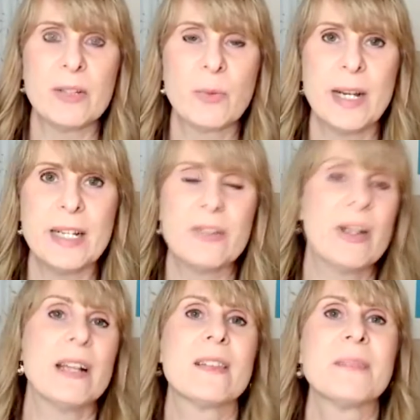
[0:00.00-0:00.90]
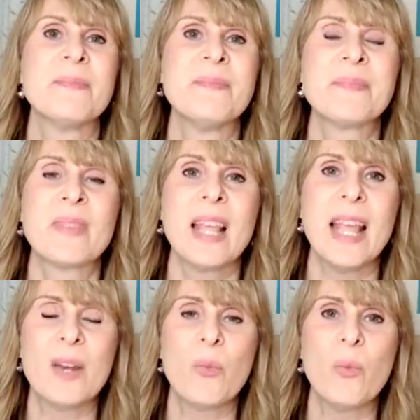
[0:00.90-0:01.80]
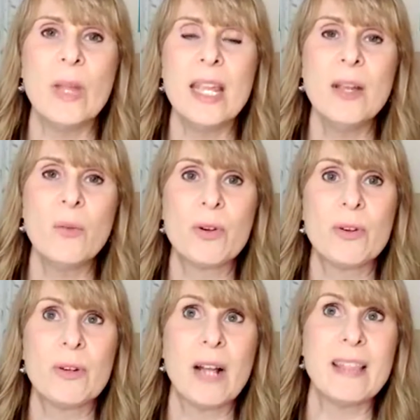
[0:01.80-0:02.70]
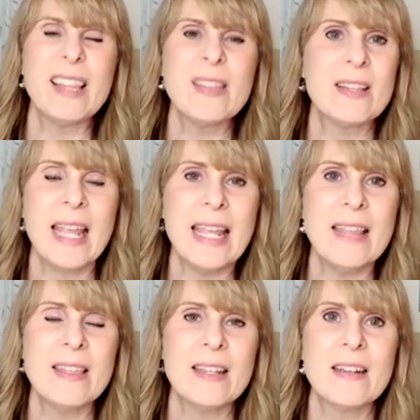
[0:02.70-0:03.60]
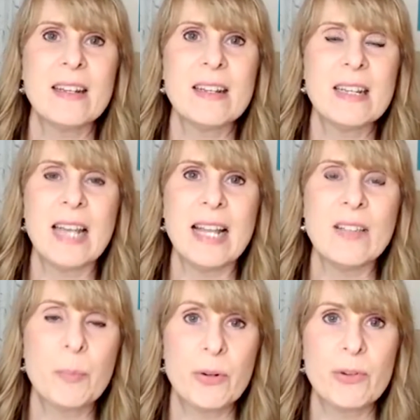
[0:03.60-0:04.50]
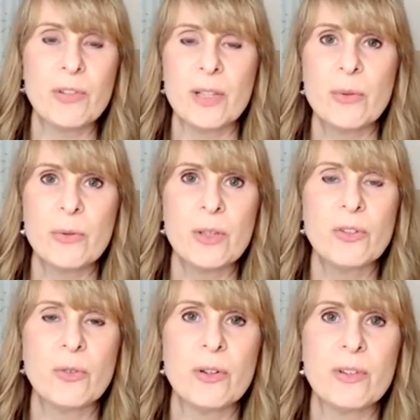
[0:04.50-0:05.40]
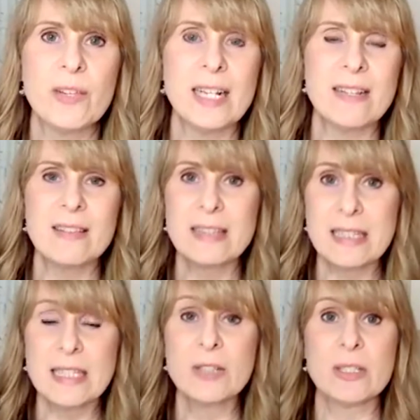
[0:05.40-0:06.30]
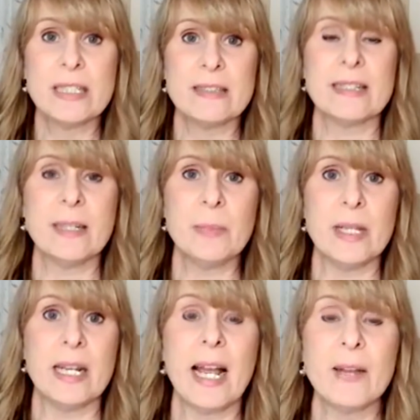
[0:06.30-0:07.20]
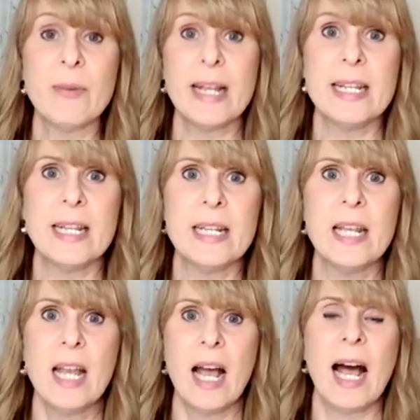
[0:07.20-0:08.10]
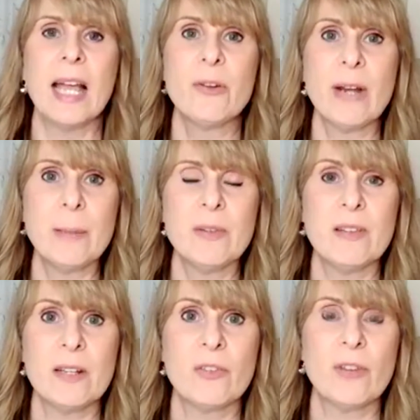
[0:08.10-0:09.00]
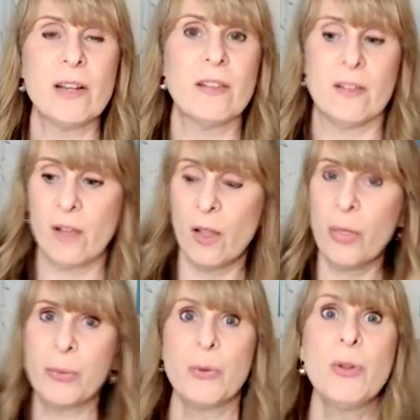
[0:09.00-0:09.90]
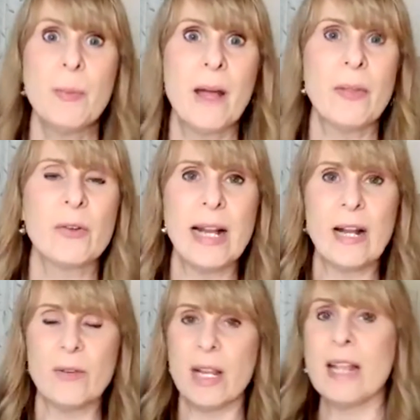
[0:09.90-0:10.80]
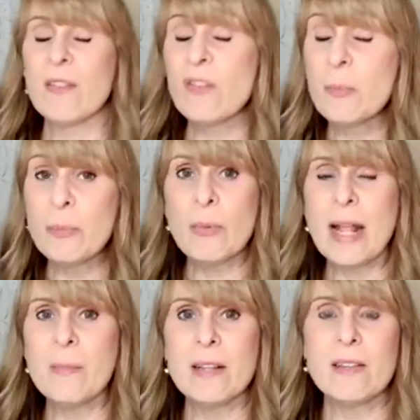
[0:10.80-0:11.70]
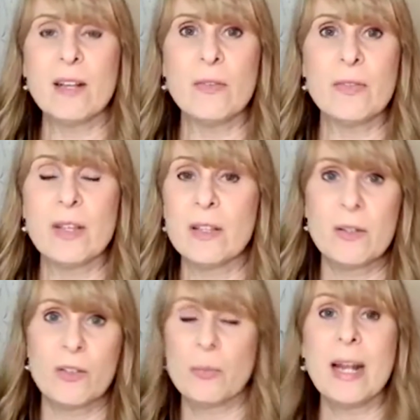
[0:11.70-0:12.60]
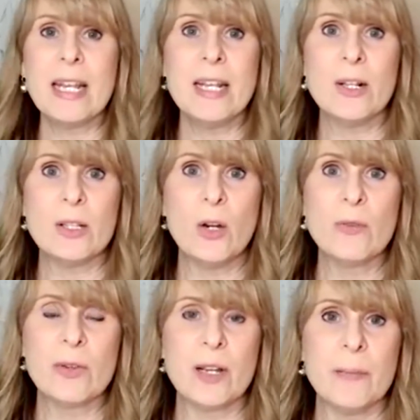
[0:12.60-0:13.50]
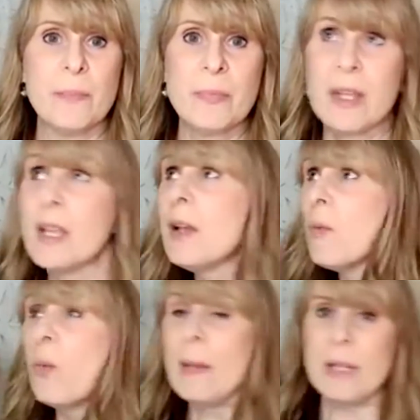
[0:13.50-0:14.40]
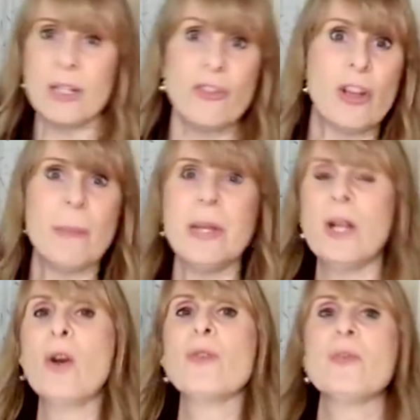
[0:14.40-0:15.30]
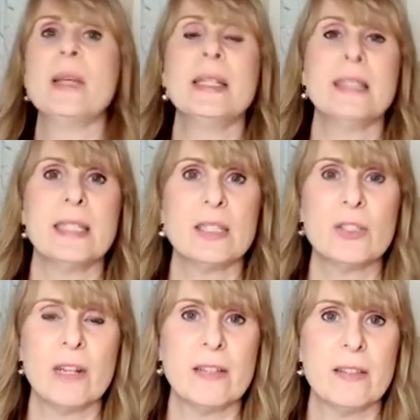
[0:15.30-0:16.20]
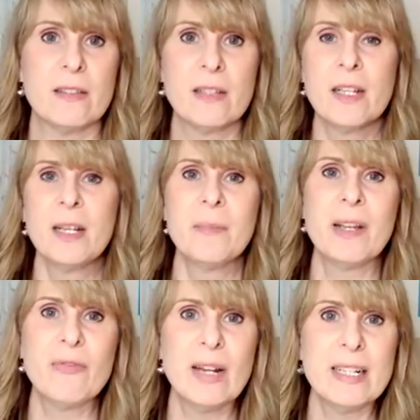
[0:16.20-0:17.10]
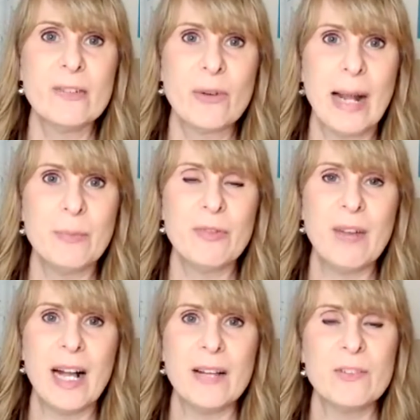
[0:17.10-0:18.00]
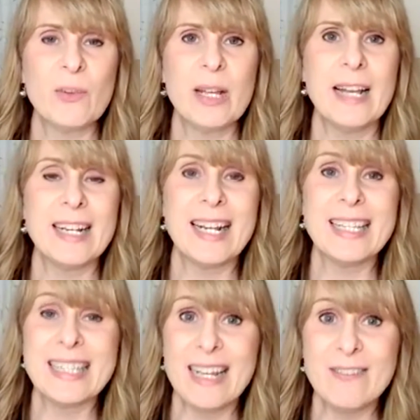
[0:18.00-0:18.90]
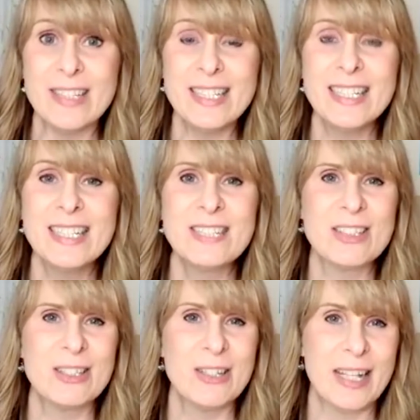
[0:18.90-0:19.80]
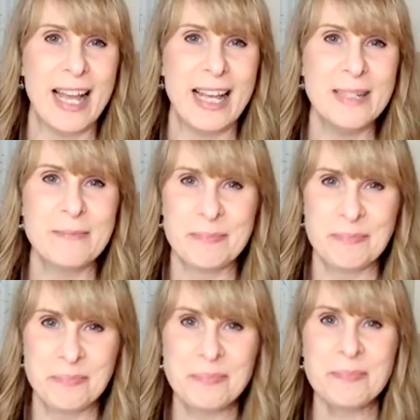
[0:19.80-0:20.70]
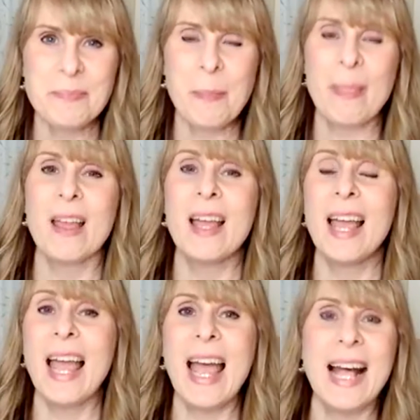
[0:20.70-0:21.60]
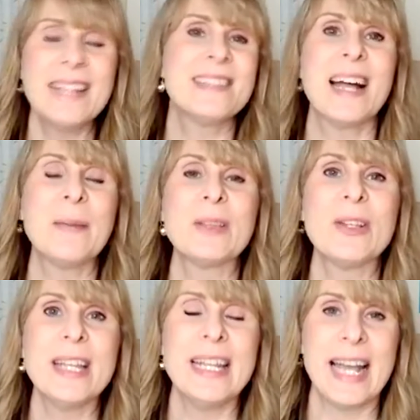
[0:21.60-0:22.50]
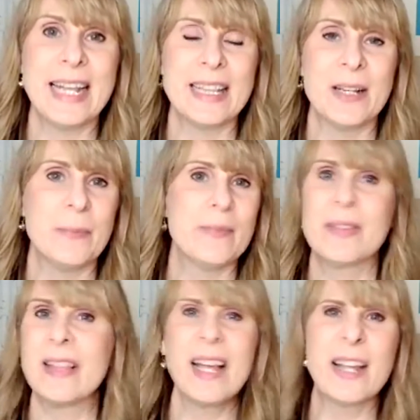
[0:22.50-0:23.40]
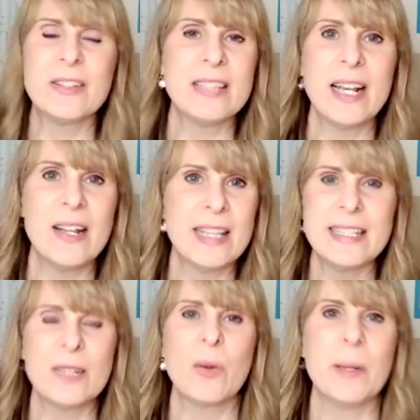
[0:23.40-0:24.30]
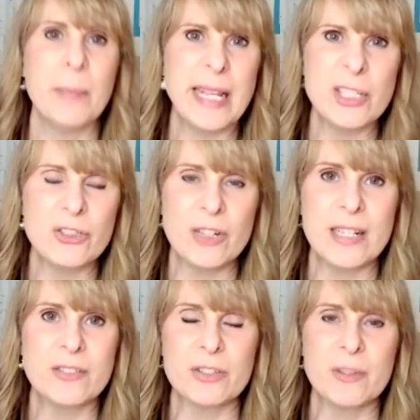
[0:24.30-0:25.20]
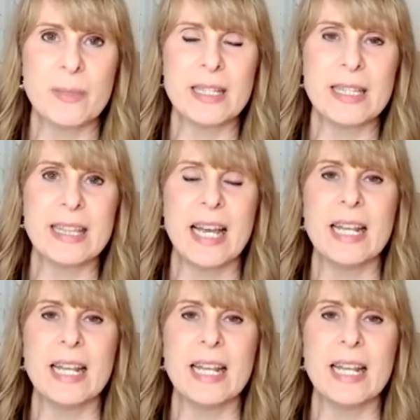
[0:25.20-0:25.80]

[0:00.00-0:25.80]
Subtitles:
wedding dress. And we were, I think, the 8th and 9th person through the doors, and it's literally a stampede. I ran in, I grabbed 6 dresses, threw them on the ground, and spread eagle over them. Women jumping over me to get to dresses. My friend grabbed 5, so I had 11 to look at. As I'm looking at them, I could tell I didn't want a beige dress or something like that.